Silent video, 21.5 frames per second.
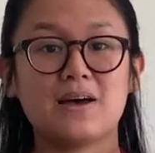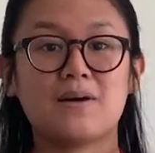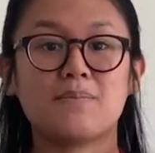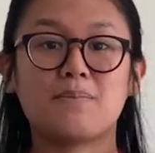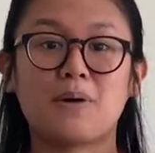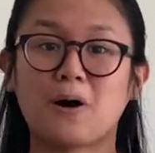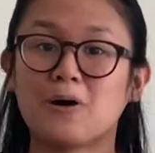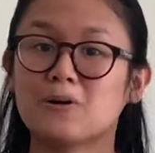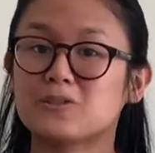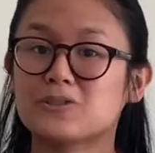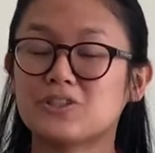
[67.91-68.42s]

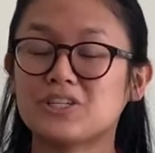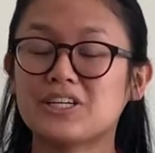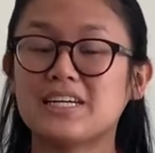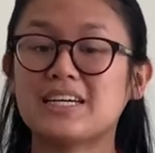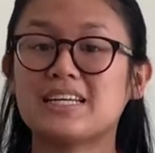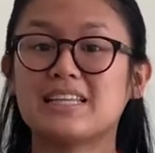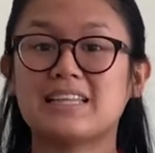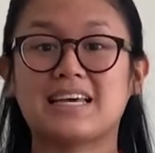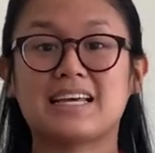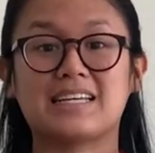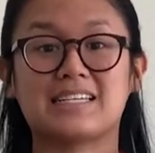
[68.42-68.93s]
Poultry
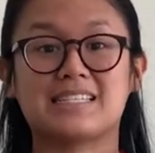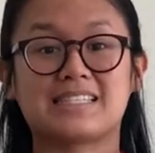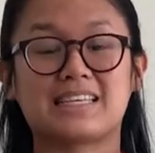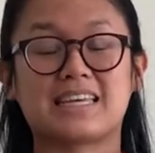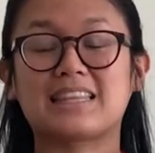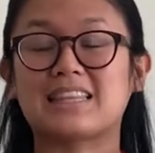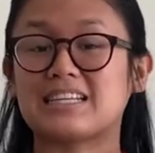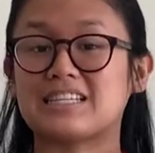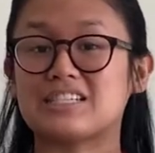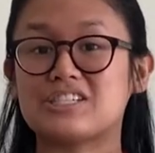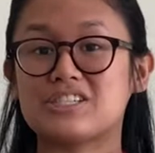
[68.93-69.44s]
like
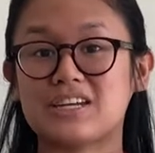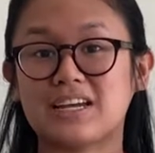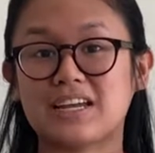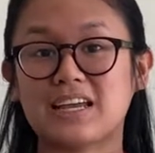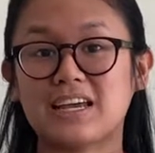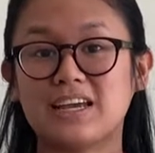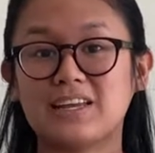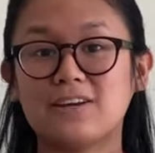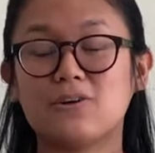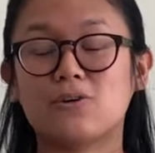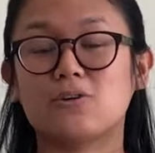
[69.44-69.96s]
skinless
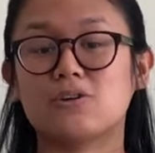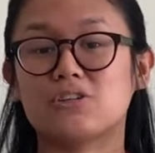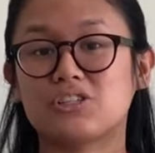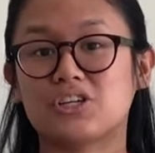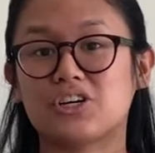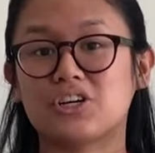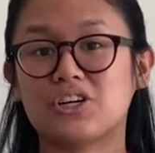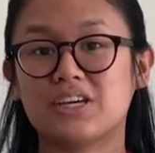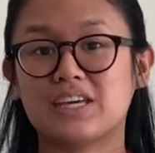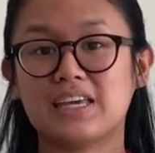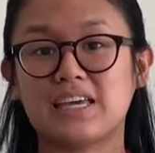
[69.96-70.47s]
chicken or
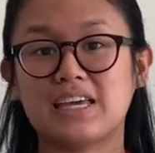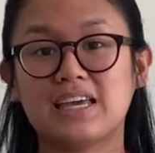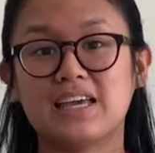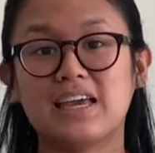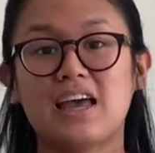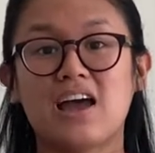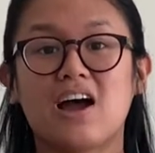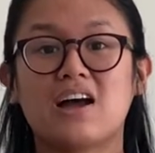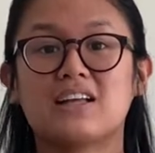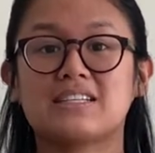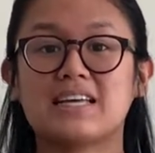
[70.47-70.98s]
turkey
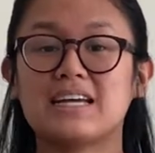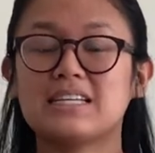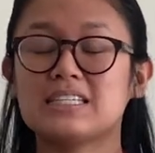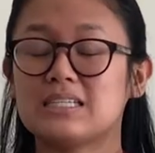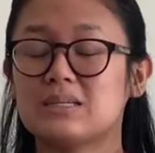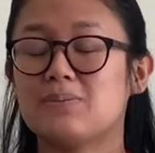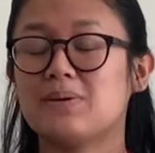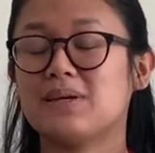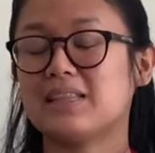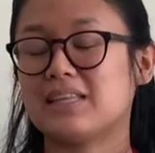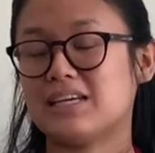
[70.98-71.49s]
tend to
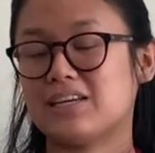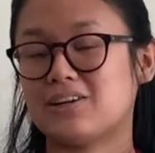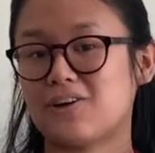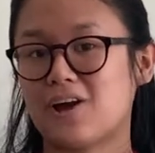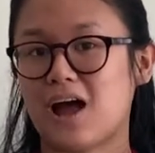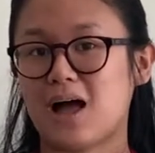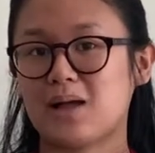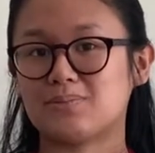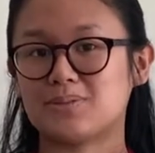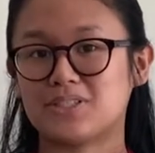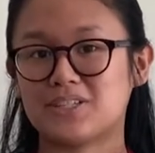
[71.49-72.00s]
be leaner
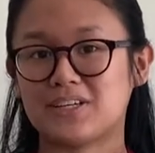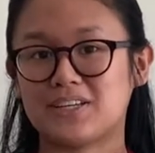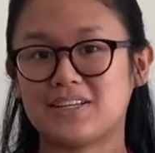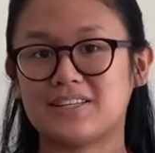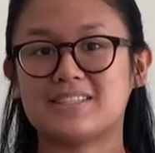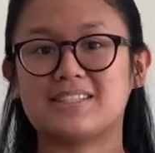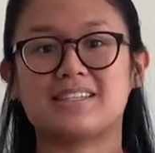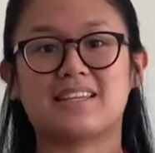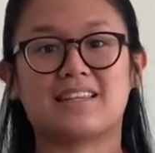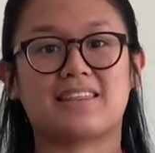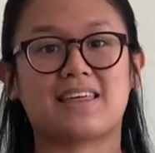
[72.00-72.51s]

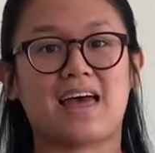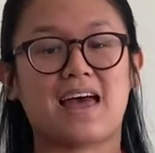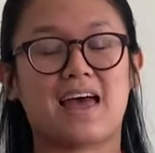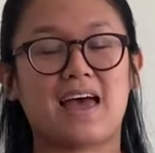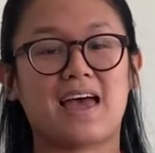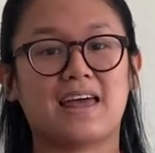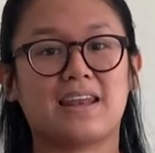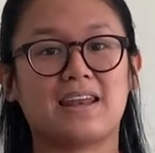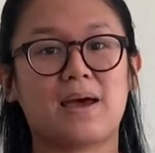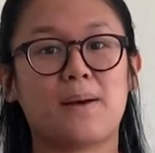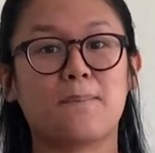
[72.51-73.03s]
options
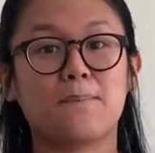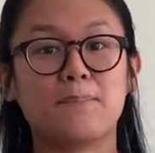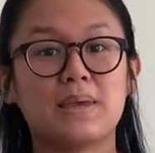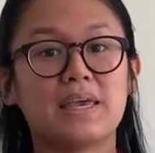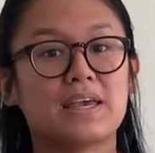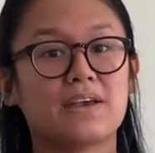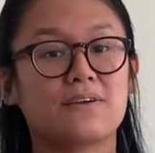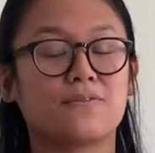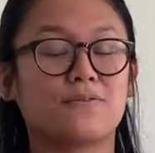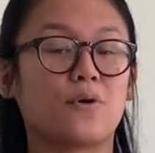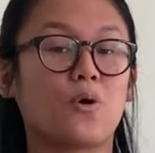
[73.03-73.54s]
than
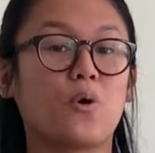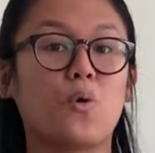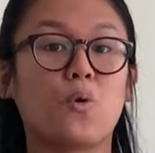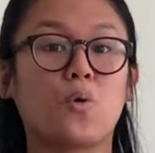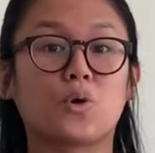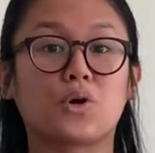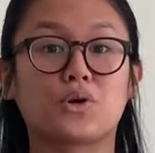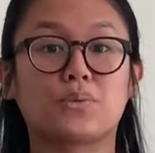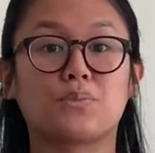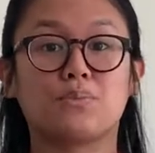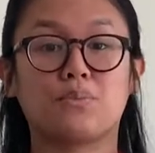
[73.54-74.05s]
beef
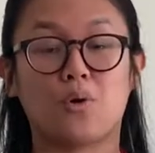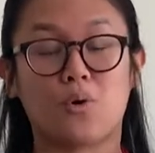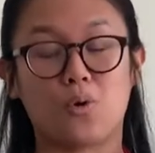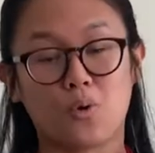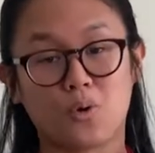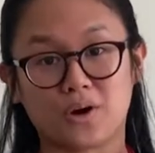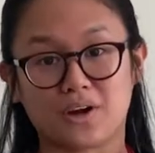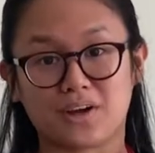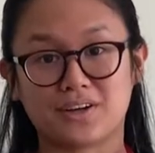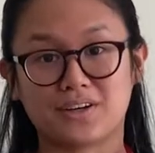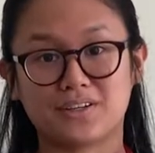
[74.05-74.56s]
or
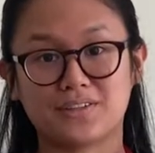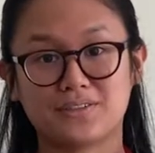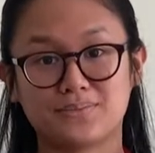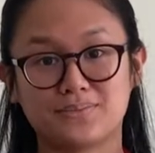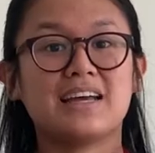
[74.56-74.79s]
pork.